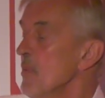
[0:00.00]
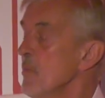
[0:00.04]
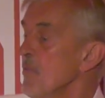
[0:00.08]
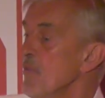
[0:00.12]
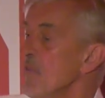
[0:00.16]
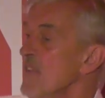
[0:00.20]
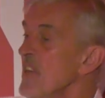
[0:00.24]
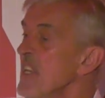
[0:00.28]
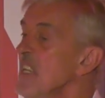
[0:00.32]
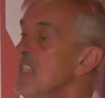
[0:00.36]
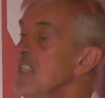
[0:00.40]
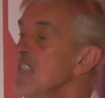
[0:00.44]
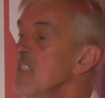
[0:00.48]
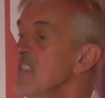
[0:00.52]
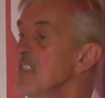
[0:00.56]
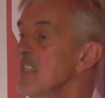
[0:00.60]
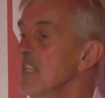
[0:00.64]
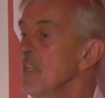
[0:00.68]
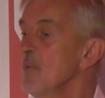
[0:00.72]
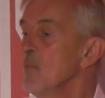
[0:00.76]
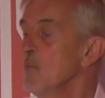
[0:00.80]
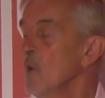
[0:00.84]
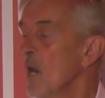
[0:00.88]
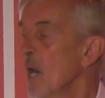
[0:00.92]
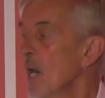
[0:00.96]
things
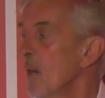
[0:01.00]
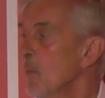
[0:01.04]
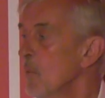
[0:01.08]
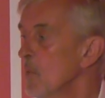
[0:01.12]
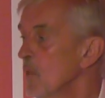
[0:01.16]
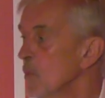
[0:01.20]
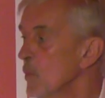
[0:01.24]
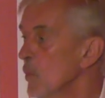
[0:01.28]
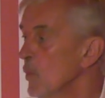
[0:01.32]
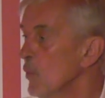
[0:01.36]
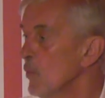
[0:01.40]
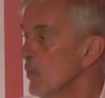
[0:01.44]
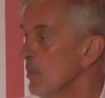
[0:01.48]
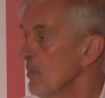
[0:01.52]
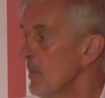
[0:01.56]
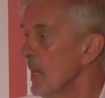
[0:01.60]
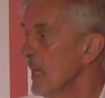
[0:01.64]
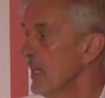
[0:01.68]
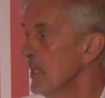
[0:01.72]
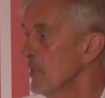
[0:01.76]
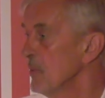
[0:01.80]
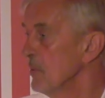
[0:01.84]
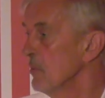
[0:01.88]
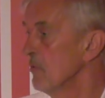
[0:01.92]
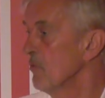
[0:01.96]
in what I would call the
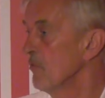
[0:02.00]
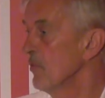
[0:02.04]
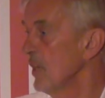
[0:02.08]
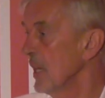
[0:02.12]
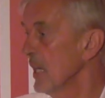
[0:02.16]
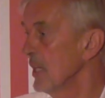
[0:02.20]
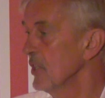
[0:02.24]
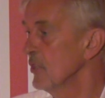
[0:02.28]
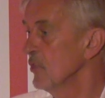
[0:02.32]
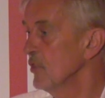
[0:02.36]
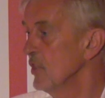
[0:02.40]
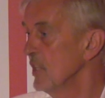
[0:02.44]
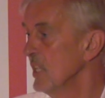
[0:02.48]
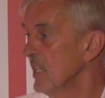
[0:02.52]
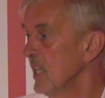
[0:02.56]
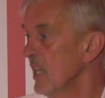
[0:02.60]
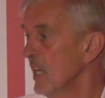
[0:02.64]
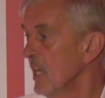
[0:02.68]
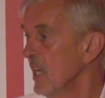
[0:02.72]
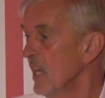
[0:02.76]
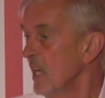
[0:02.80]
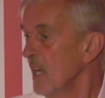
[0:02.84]
management factory